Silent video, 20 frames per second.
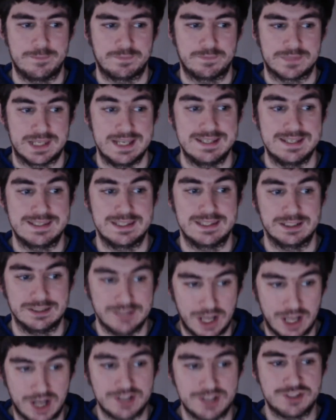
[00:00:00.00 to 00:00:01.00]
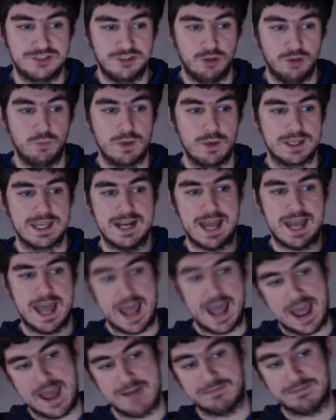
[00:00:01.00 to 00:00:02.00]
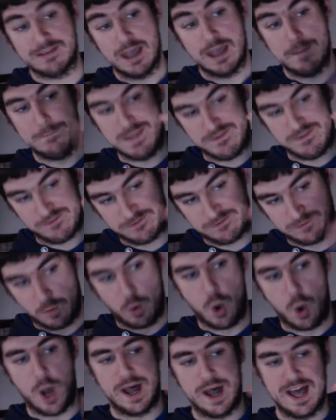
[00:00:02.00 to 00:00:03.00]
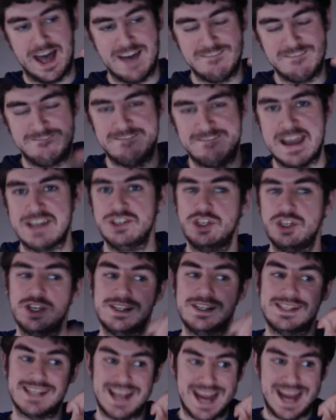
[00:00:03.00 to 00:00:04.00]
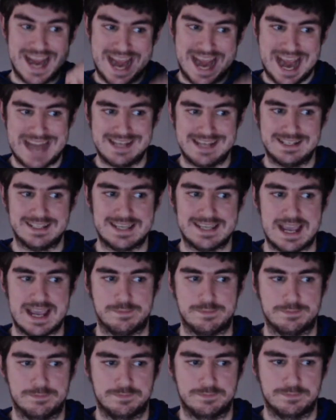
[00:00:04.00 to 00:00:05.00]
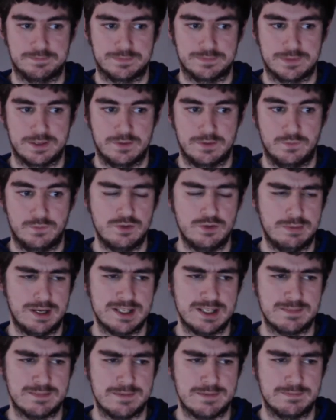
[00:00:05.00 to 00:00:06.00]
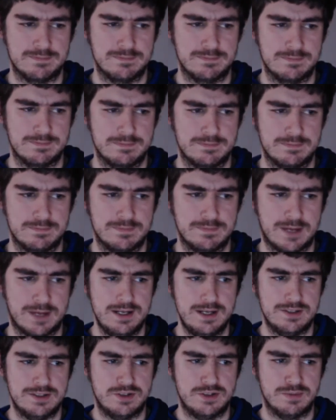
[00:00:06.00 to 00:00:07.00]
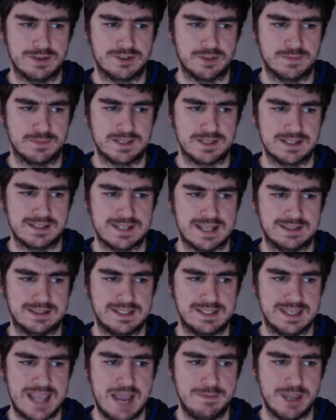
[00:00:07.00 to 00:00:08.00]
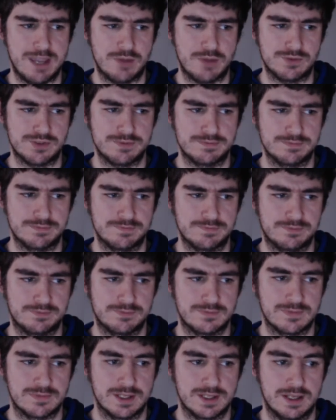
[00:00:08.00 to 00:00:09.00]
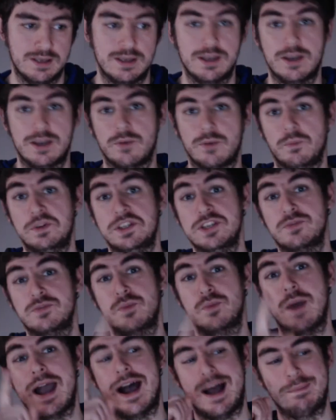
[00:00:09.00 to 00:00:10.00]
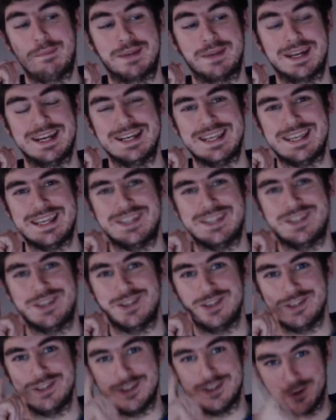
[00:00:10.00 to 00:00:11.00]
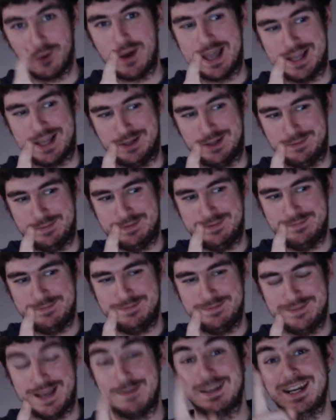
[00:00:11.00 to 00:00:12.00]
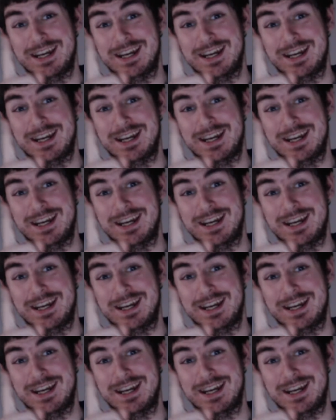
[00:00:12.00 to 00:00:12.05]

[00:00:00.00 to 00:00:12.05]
is the last film we're gonna have before Avengers Endgame. Which reminds me, I to do my top 10 Stan Lee cameos. Which is where I'm gonna need your help. I